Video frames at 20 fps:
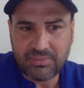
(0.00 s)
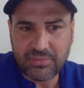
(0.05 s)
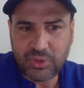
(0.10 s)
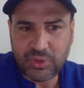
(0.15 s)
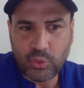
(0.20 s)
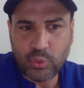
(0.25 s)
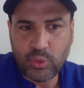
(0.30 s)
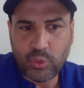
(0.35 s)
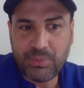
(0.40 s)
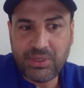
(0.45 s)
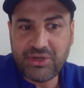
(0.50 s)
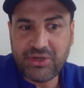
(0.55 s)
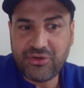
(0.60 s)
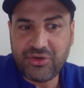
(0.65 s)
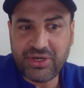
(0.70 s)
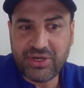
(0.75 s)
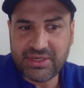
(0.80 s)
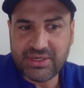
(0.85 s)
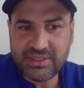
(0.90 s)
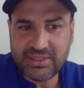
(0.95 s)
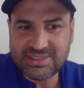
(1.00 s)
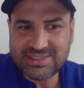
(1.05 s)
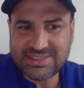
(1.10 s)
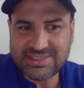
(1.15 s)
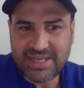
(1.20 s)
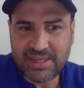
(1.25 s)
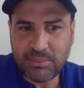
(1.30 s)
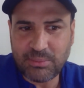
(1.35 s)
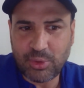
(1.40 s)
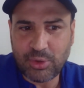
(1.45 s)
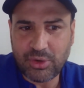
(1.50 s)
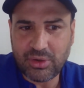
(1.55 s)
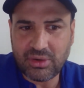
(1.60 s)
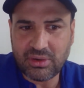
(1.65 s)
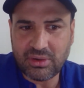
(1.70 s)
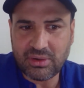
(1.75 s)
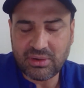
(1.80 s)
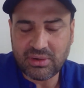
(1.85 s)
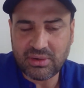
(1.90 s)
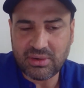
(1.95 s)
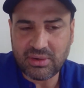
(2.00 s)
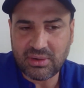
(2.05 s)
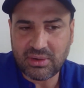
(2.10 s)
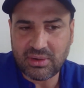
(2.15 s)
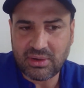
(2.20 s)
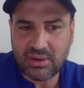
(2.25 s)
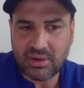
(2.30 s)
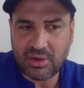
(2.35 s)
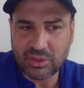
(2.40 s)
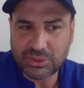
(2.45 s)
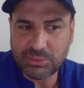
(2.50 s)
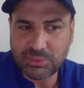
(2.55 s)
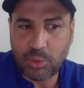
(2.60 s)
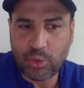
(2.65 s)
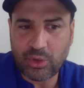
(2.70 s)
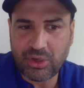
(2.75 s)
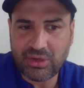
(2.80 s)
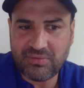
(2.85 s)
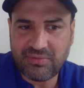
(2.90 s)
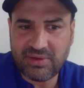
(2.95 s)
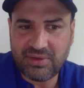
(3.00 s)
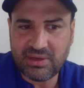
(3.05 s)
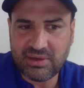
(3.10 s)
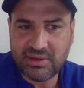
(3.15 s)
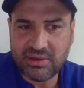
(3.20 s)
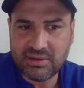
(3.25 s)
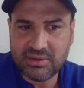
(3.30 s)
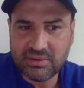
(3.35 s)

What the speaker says: you would be treated the same on a sporting field.